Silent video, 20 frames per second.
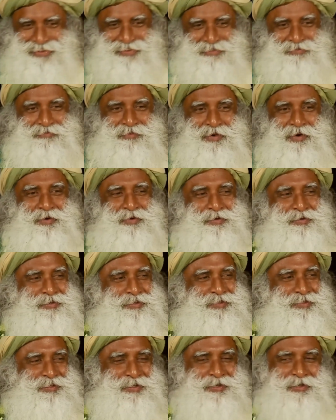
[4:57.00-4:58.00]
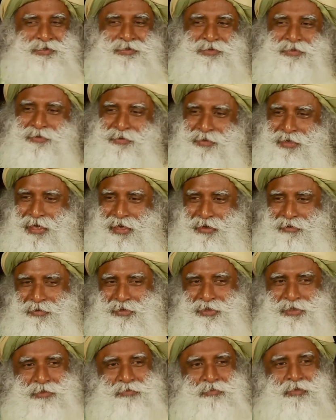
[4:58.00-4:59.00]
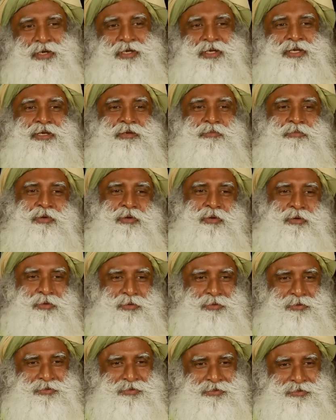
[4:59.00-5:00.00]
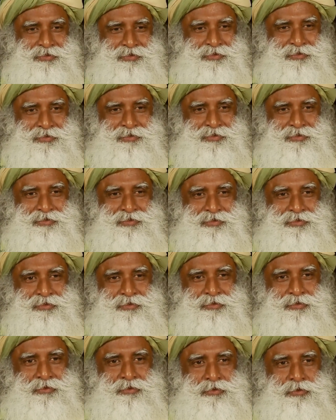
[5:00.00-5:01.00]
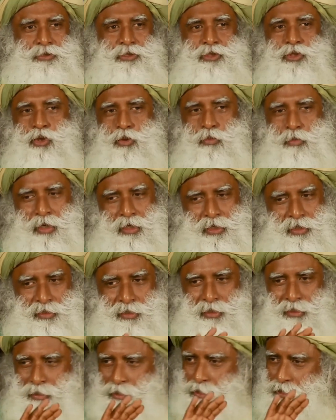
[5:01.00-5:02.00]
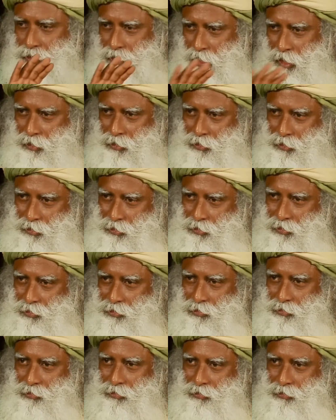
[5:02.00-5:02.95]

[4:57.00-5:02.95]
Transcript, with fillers: more or you love this monkey more? Nobody can decide this.